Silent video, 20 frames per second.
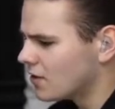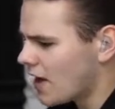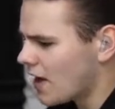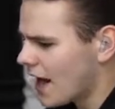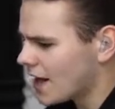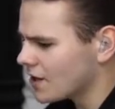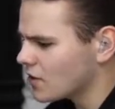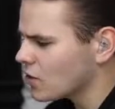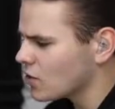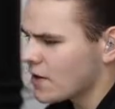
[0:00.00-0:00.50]

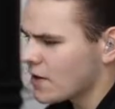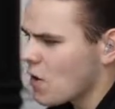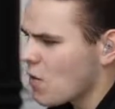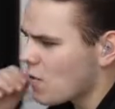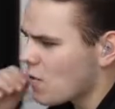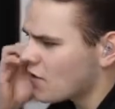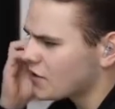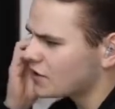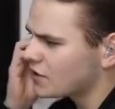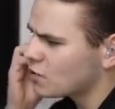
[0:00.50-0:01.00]
right? And, no
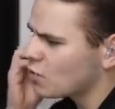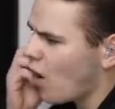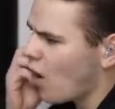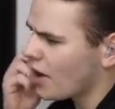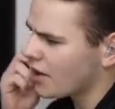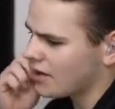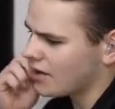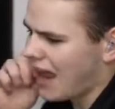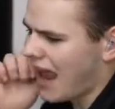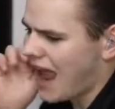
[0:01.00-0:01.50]
one wants to
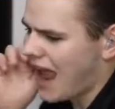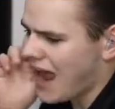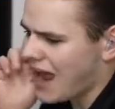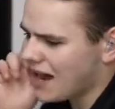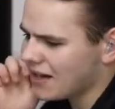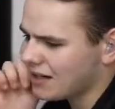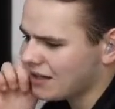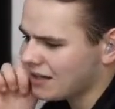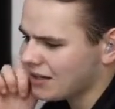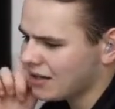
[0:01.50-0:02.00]
watch
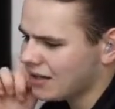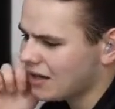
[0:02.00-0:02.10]
lag.